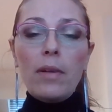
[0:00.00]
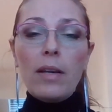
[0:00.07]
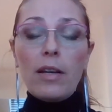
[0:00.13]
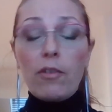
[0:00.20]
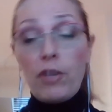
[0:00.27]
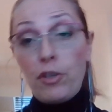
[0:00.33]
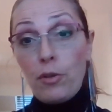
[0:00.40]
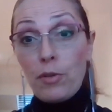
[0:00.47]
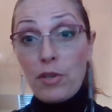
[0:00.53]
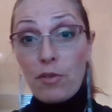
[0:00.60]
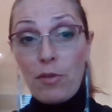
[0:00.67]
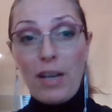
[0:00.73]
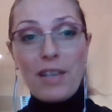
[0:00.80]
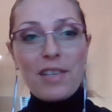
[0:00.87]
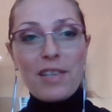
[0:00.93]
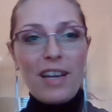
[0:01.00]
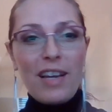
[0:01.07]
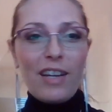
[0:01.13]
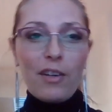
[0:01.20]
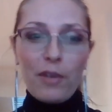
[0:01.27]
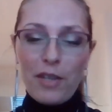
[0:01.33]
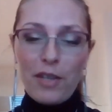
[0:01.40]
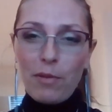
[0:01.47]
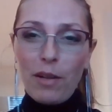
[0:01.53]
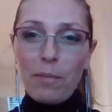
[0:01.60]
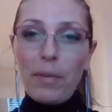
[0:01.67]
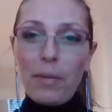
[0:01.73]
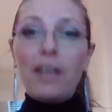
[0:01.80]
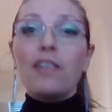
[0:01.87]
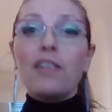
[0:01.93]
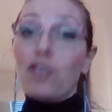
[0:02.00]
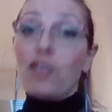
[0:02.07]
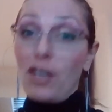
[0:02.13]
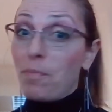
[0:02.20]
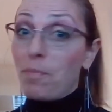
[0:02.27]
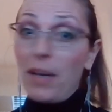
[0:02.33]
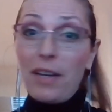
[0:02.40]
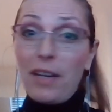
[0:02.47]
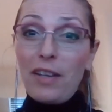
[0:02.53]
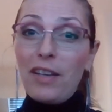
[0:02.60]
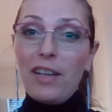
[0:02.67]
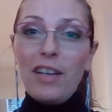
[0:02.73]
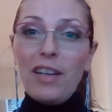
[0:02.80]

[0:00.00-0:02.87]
reduced stress and increased well-being just by